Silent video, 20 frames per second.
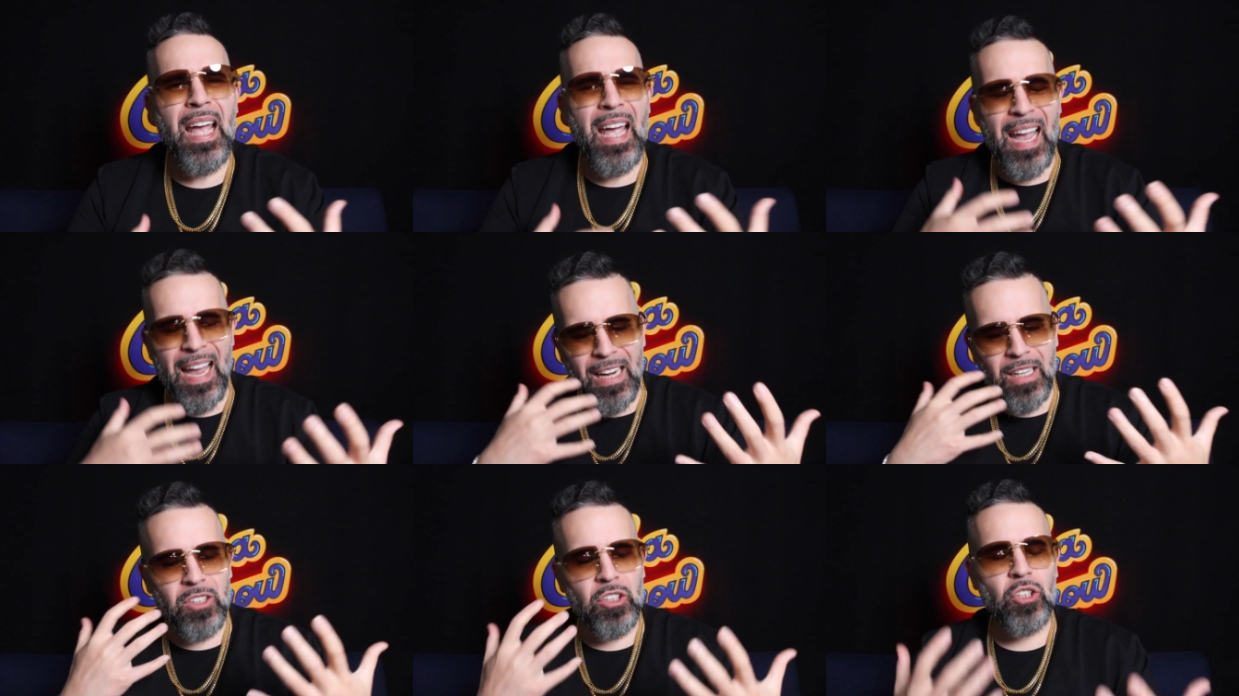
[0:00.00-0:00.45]

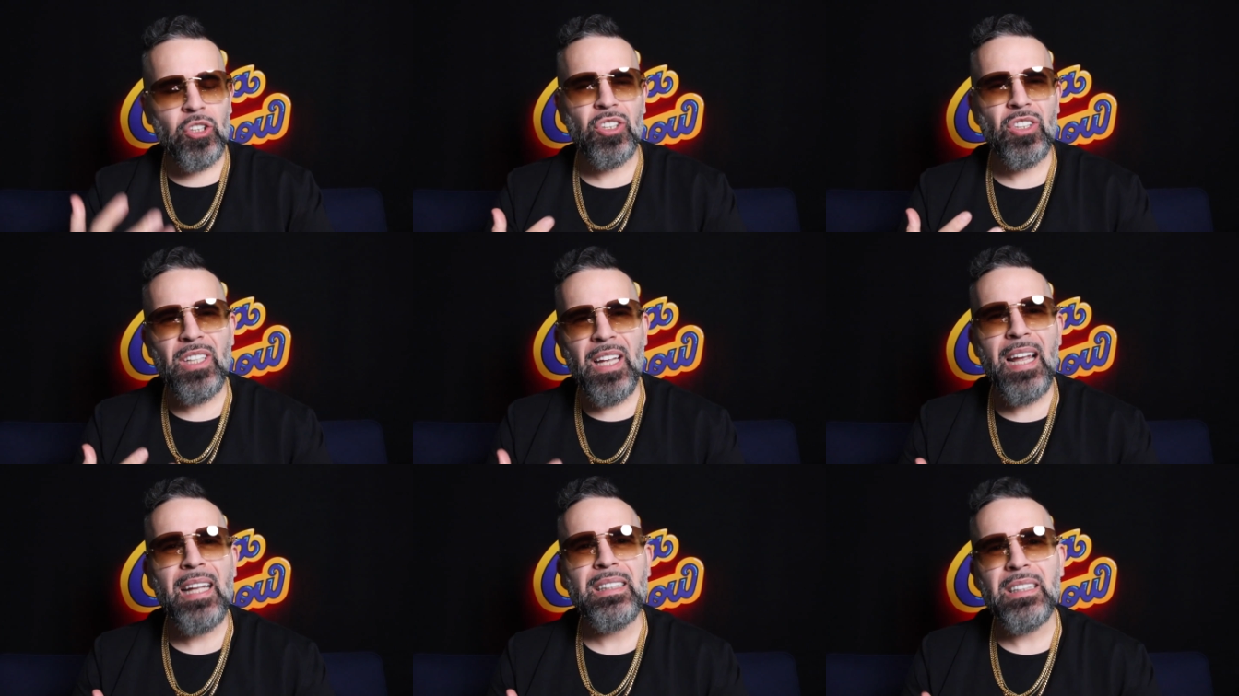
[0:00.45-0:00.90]
and
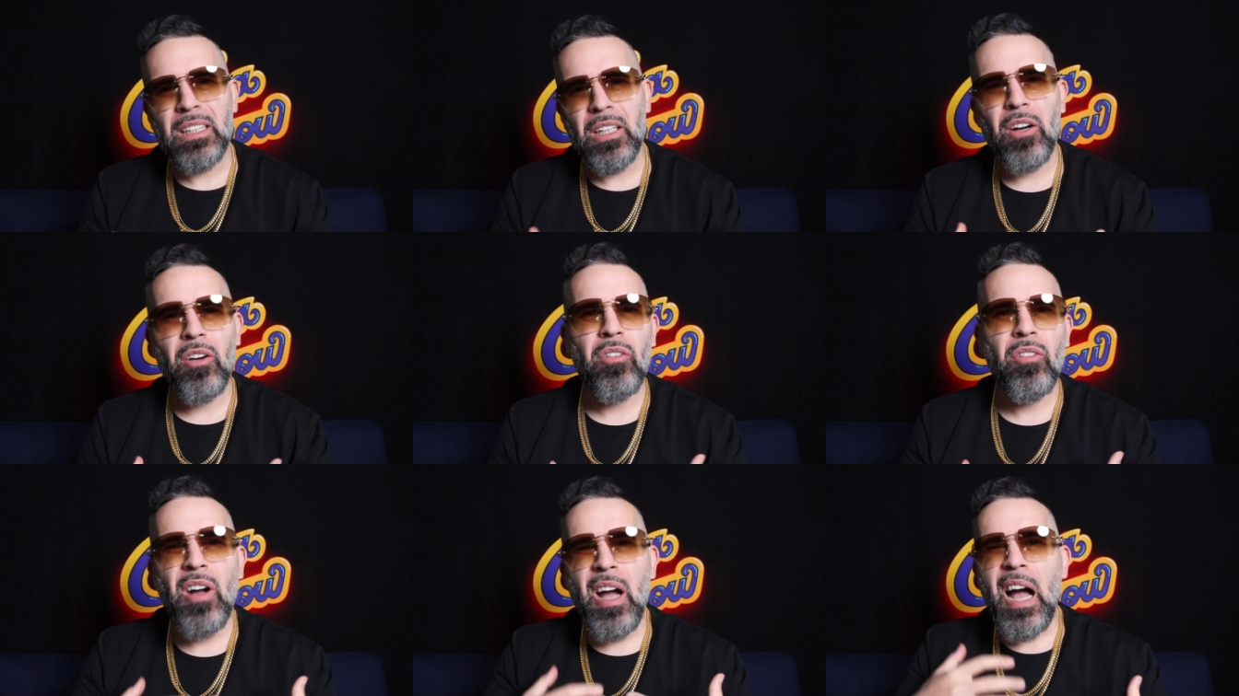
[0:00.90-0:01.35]
understanding
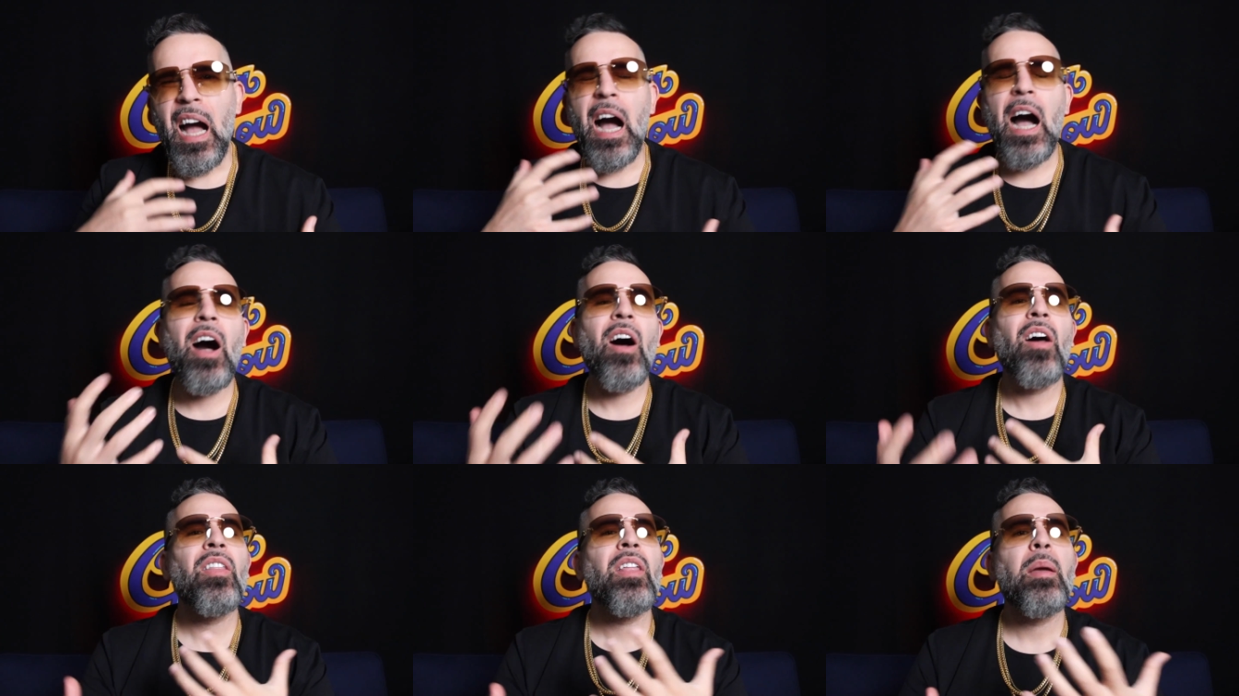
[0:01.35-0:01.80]
of
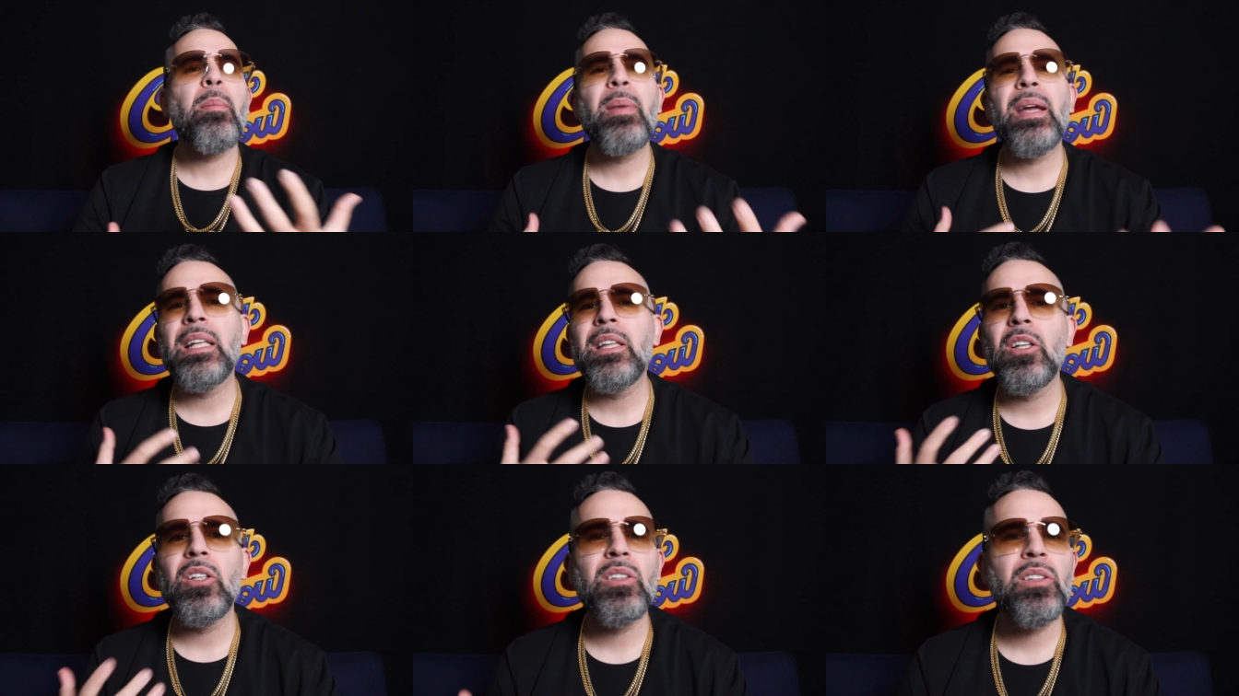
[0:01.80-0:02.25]
how they
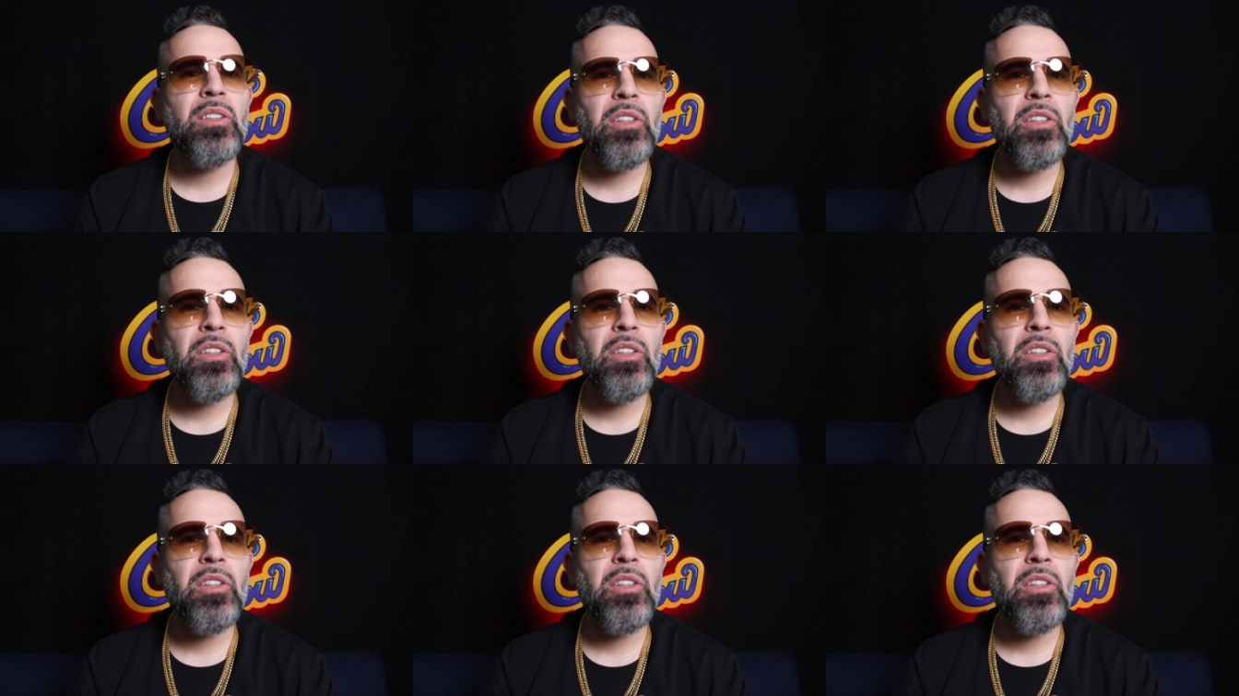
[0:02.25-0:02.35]
may look